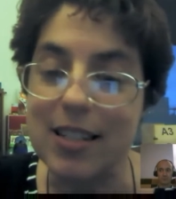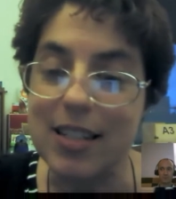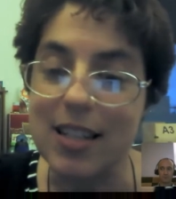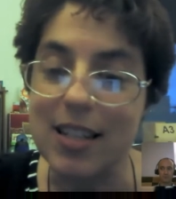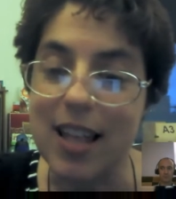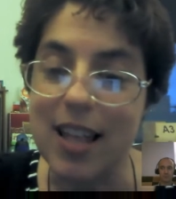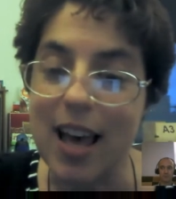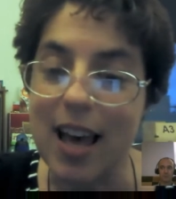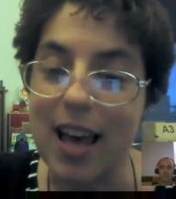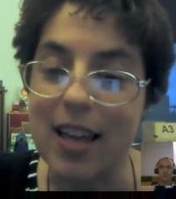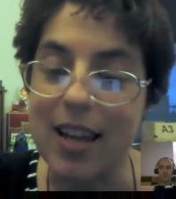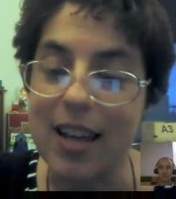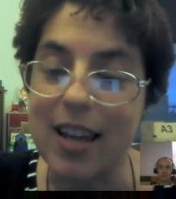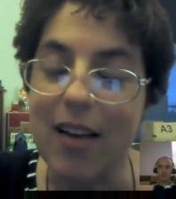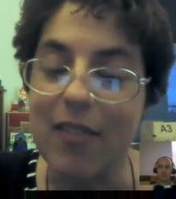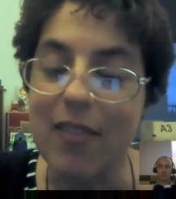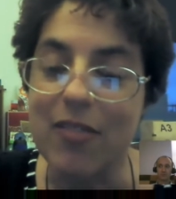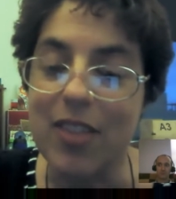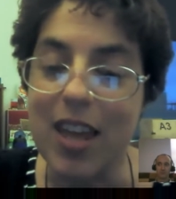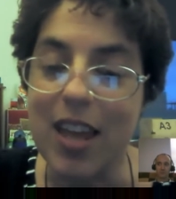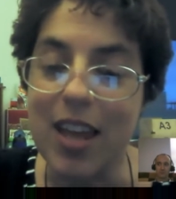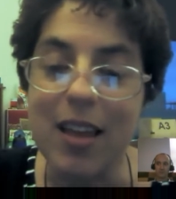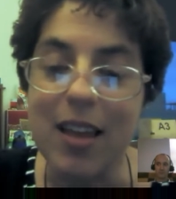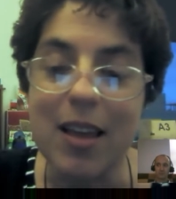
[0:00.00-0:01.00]
to that? Have
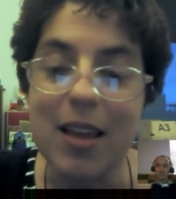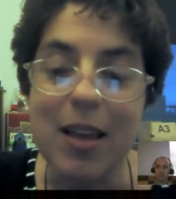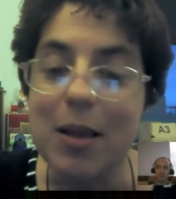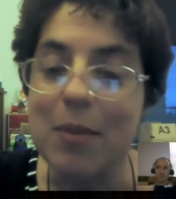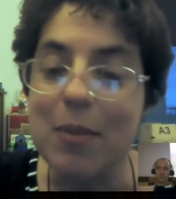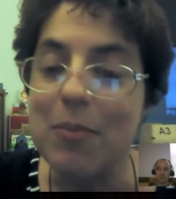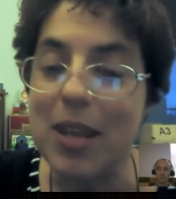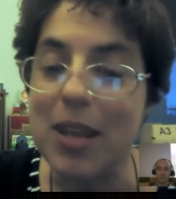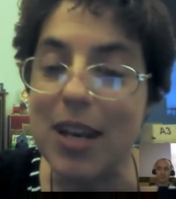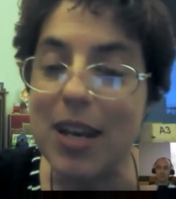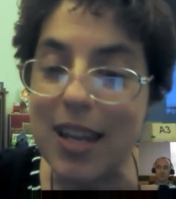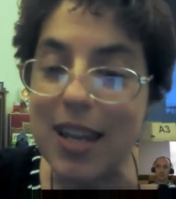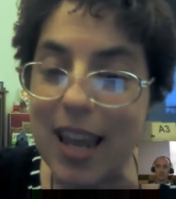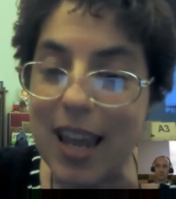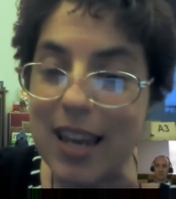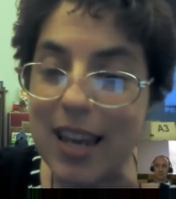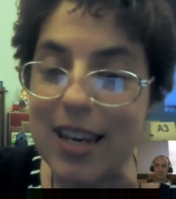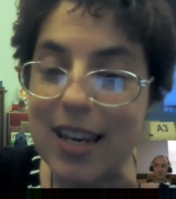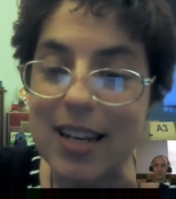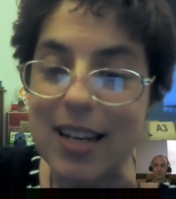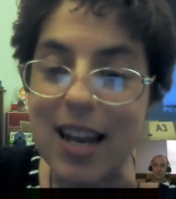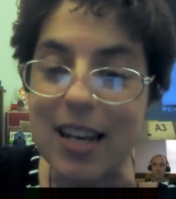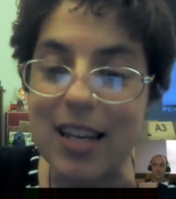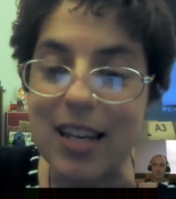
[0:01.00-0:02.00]
they
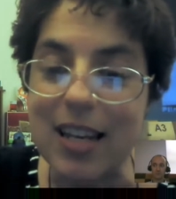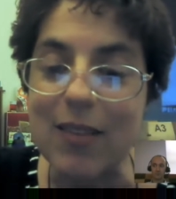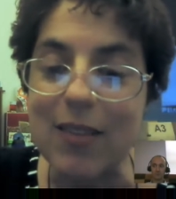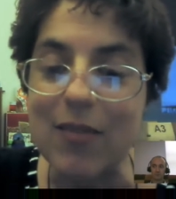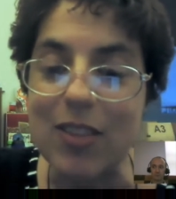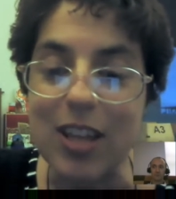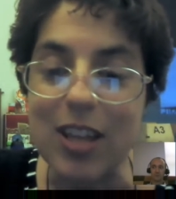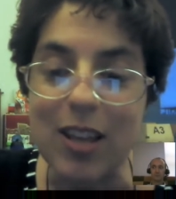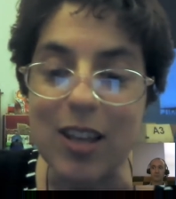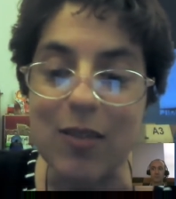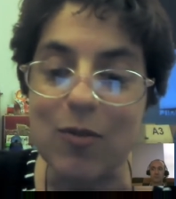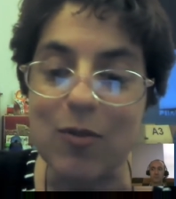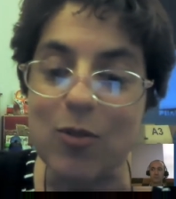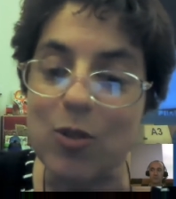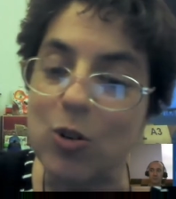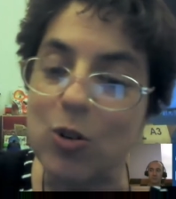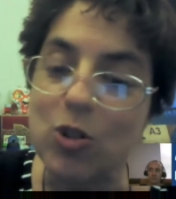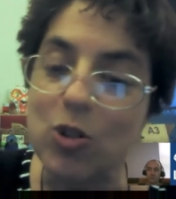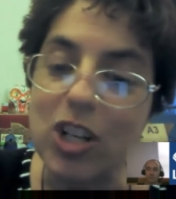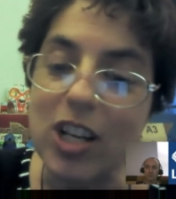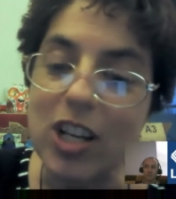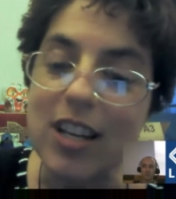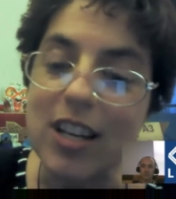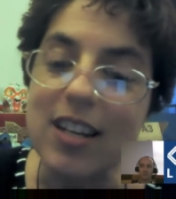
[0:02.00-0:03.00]
mitigated any of the
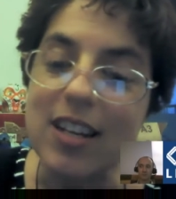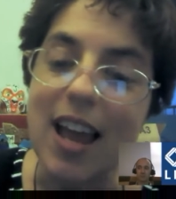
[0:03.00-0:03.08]
confusion?